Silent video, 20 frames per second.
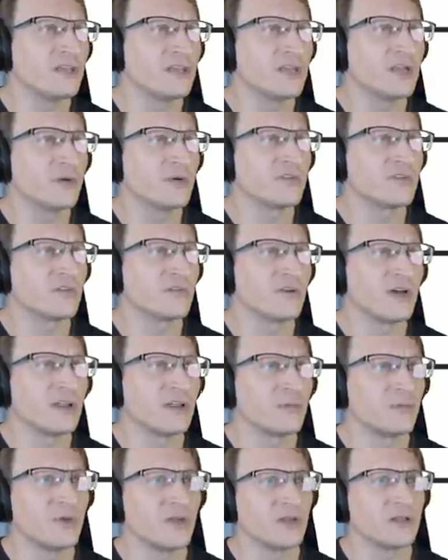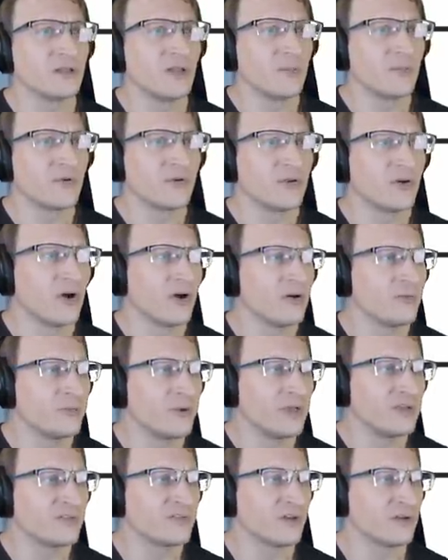that it was developing Lumberyard
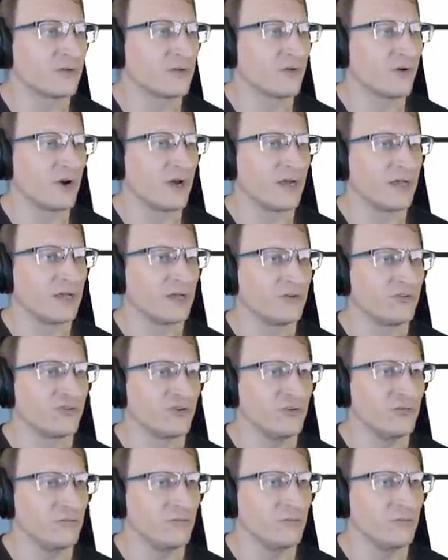based on CryEngine.